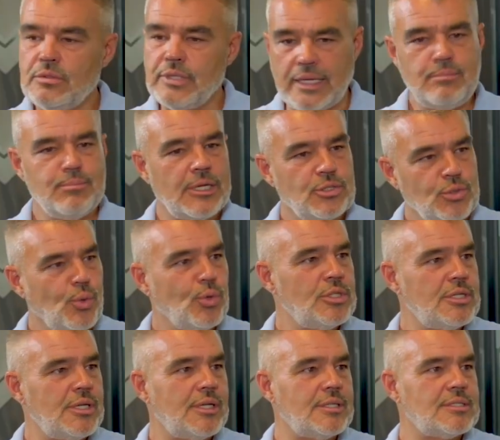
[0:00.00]
date my
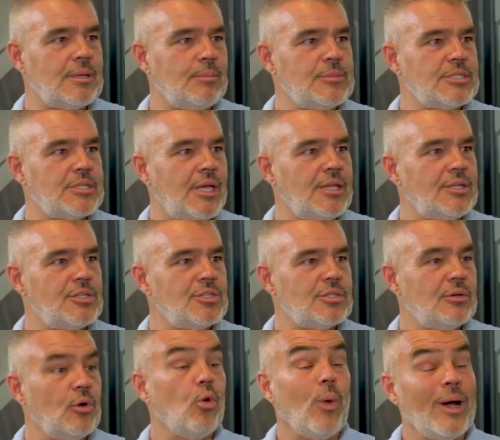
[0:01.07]
daughter at some stage,
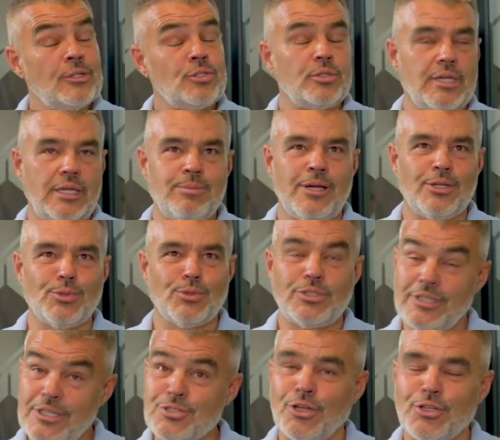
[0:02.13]
or want to date my daughter.
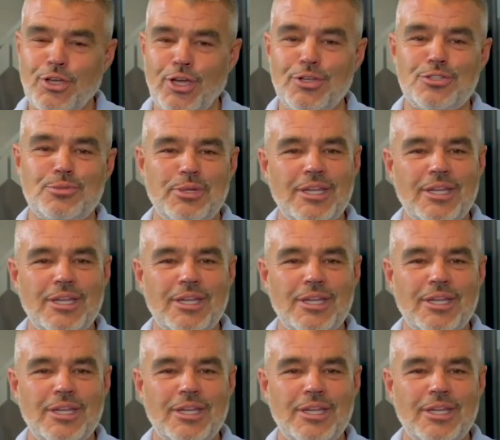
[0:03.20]
He's not going to be.